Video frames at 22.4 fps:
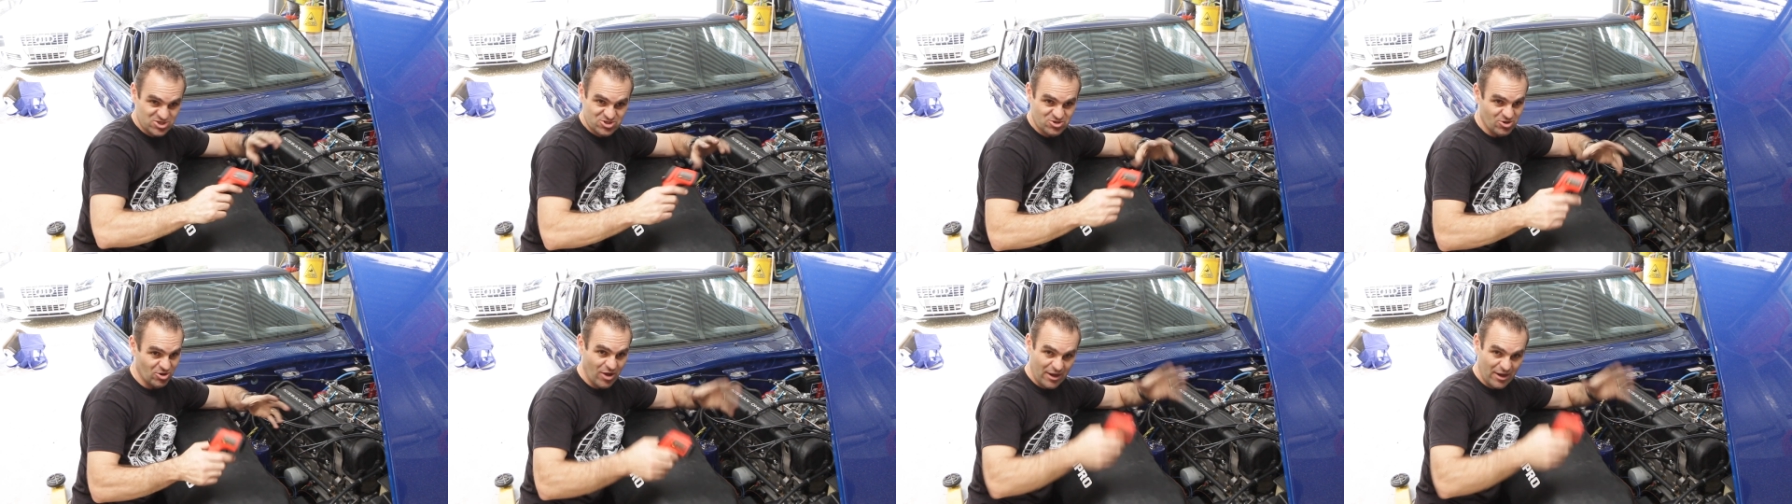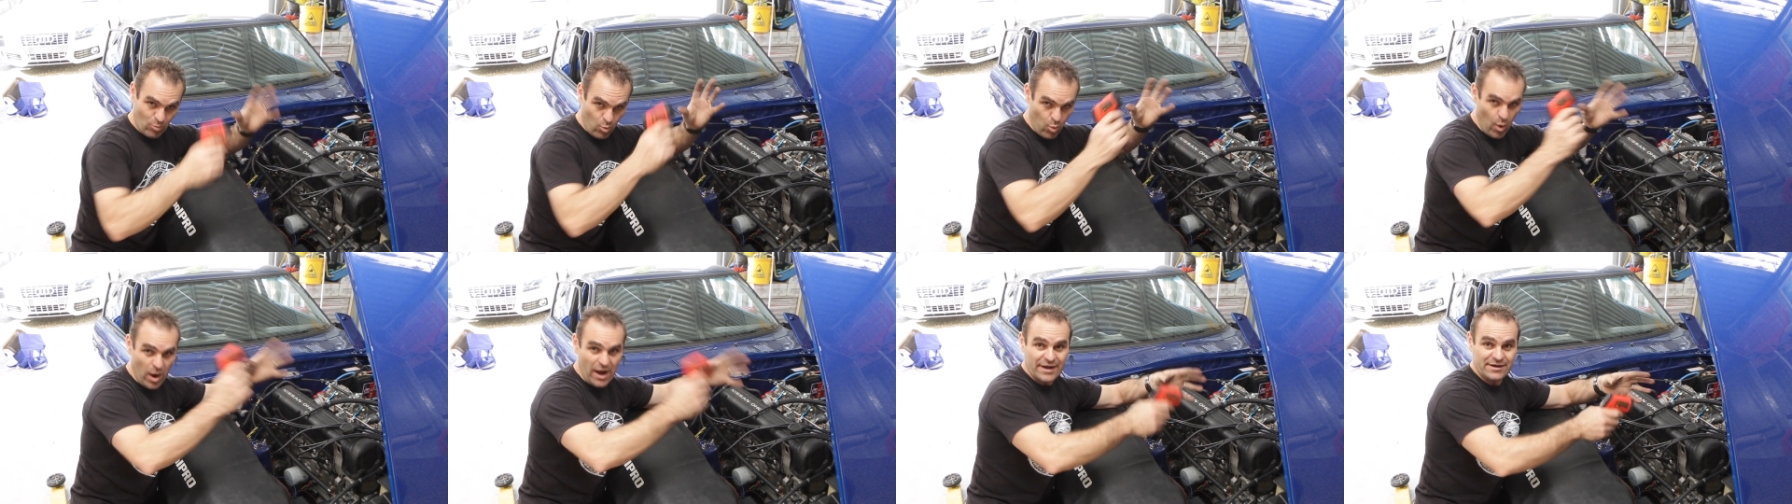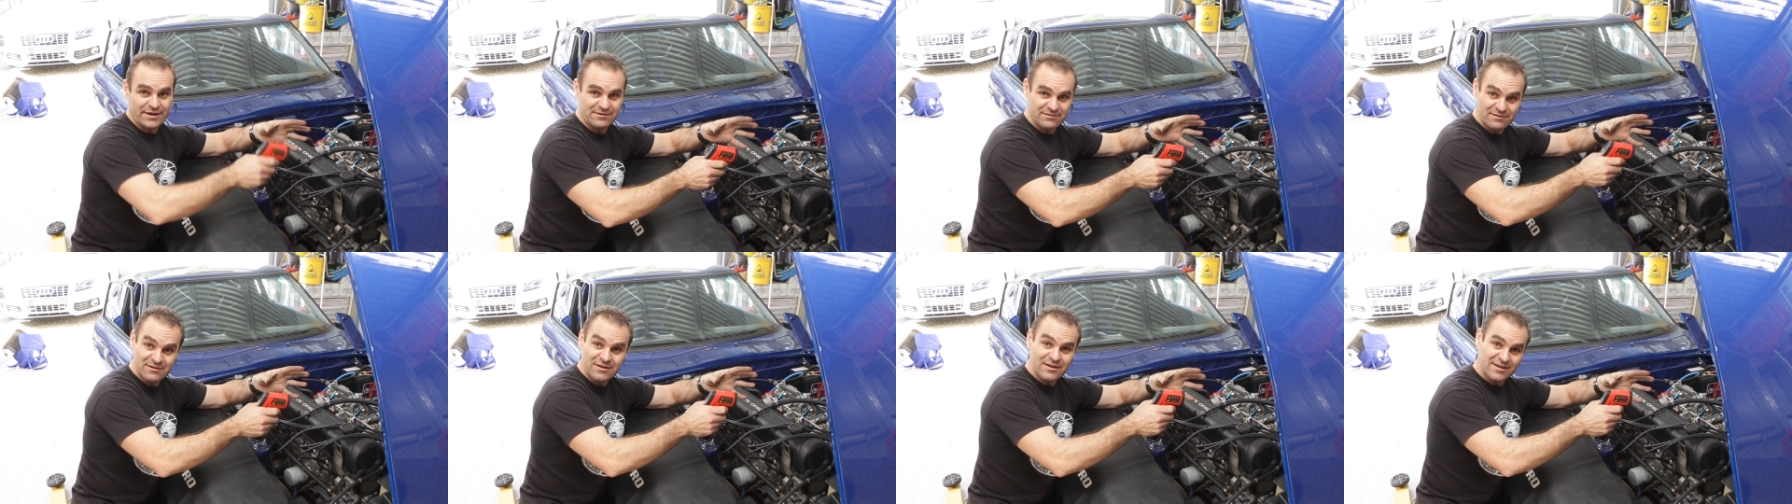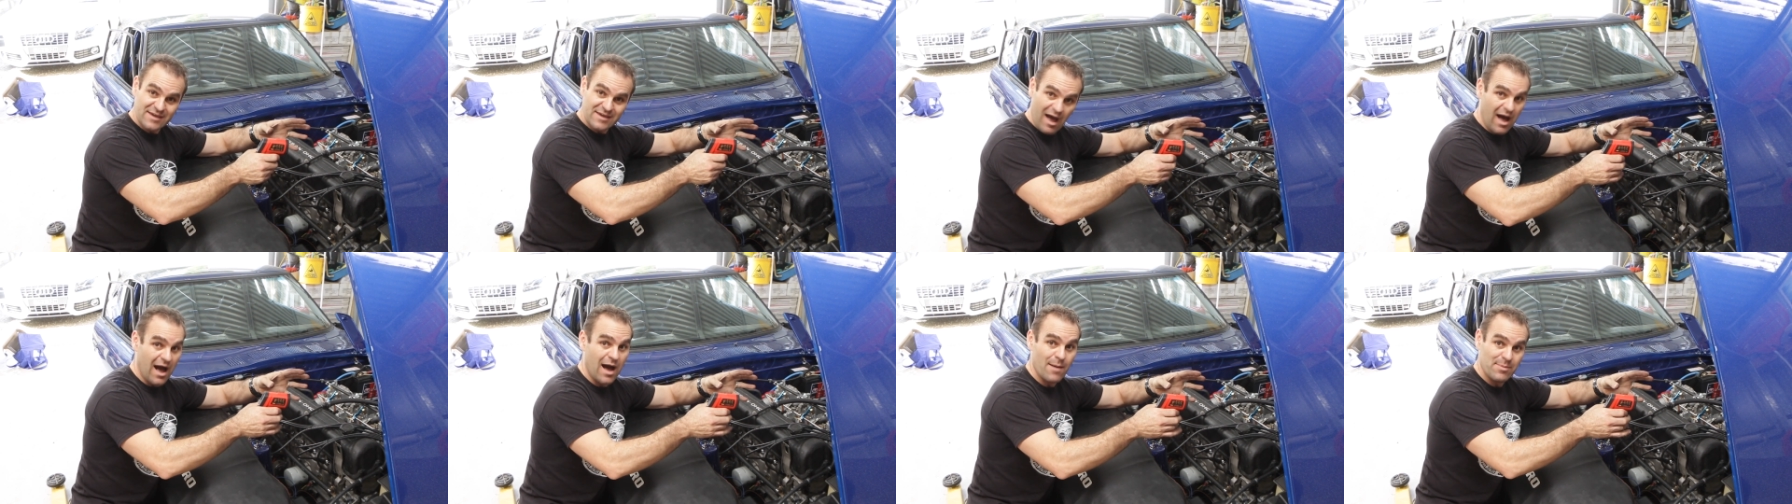It's not like one
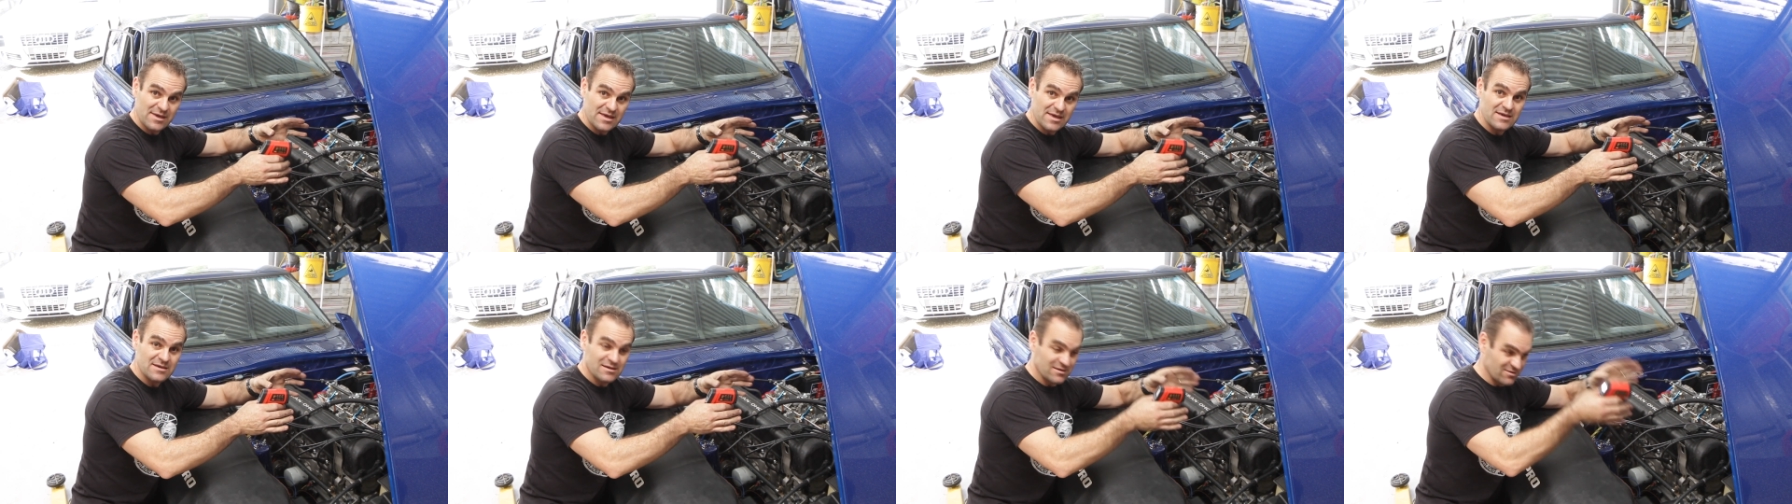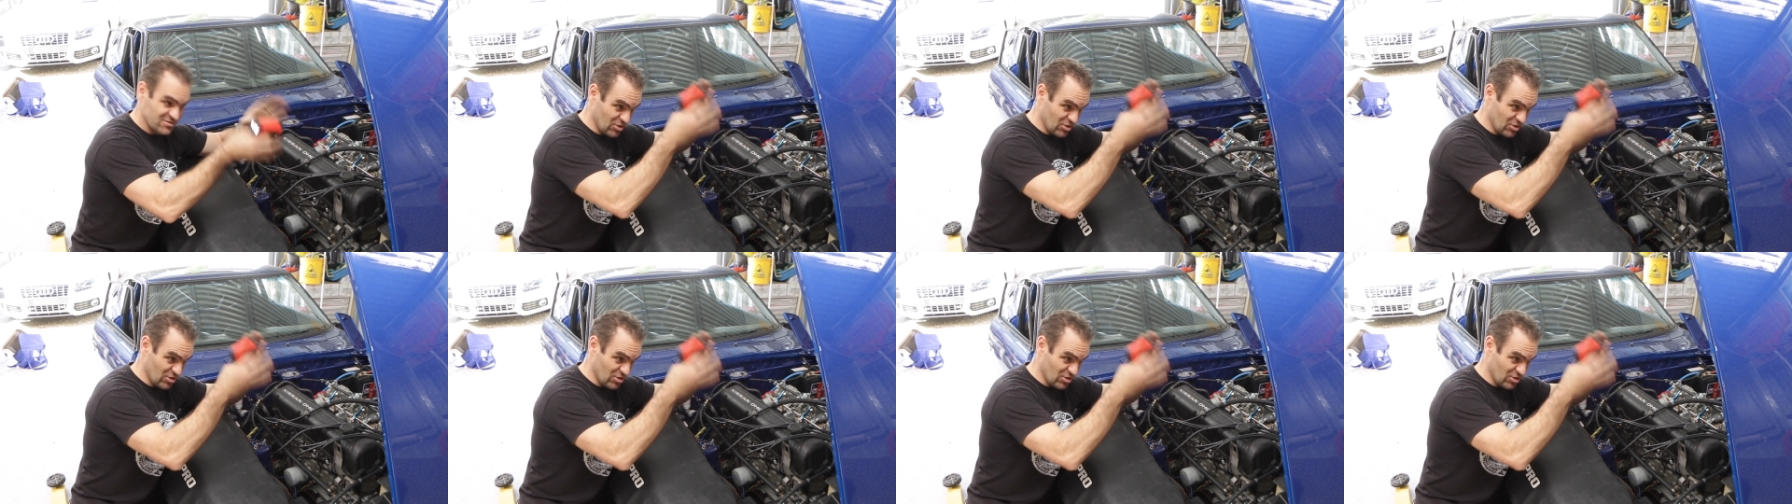carby,